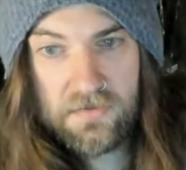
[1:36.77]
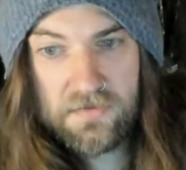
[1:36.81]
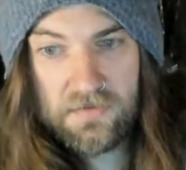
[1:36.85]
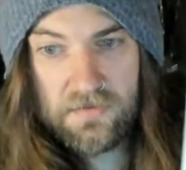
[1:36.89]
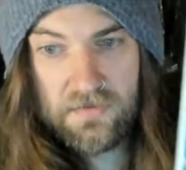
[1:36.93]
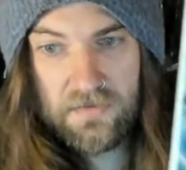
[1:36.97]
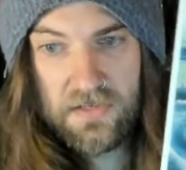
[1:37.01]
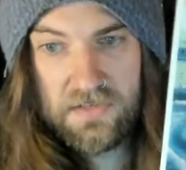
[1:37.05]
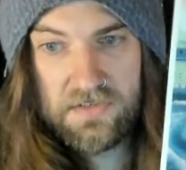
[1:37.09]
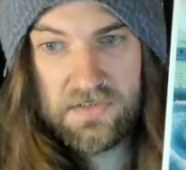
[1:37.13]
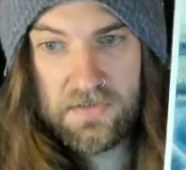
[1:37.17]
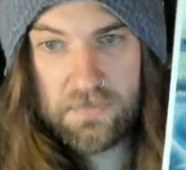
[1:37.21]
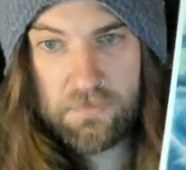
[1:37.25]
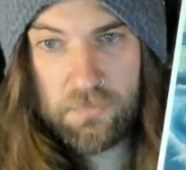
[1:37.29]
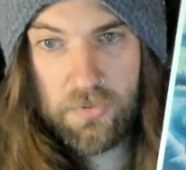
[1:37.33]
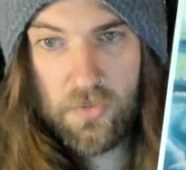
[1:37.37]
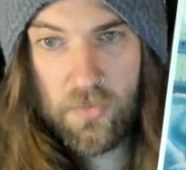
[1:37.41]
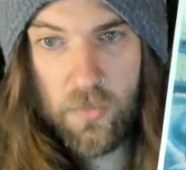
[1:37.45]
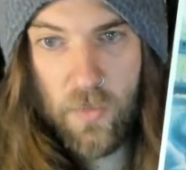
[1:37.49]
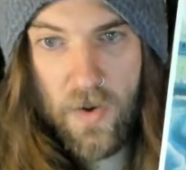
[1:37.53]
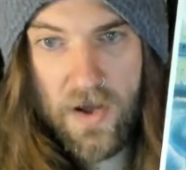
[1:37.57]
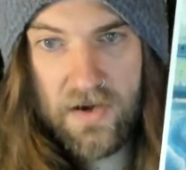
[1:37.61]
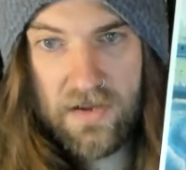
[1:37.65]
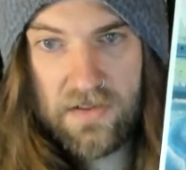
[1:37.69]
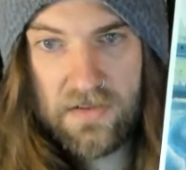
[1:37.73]
this is book
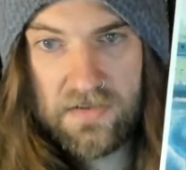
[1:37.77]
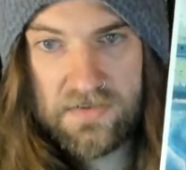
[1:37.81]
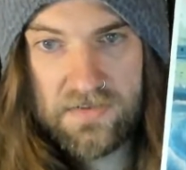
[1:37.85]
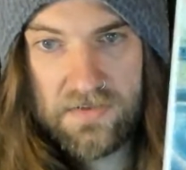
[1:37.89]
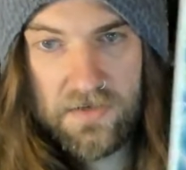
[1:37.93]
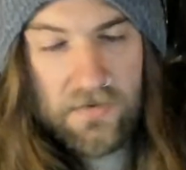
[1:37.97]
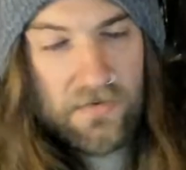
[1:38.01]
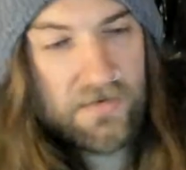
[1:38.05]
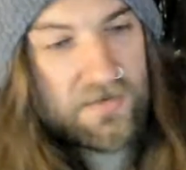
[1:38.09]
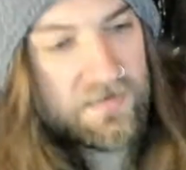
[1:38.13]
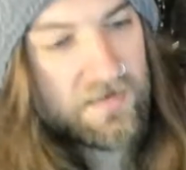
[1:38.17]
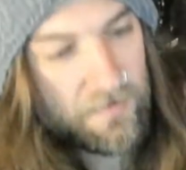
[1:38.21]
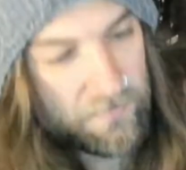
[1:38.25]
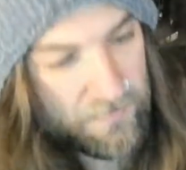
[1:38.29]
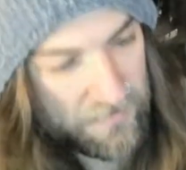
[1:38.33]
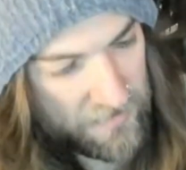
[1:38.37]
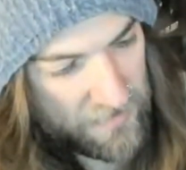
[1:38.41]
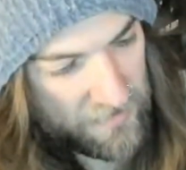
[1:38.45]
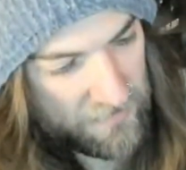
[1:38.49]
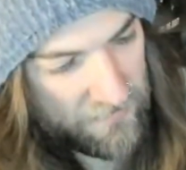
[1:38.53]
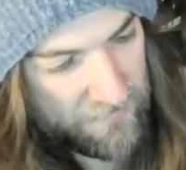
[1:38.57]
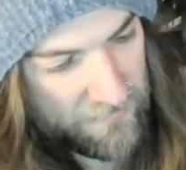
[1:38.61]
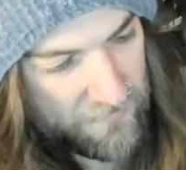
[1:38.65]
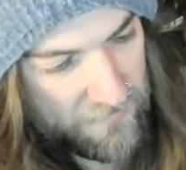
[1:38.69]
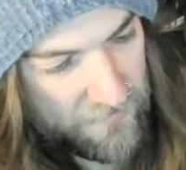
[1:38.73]
1 in the series, I
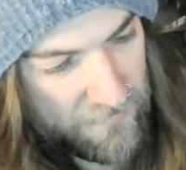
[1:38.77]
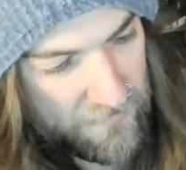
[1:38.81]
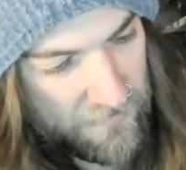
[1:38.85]
believe.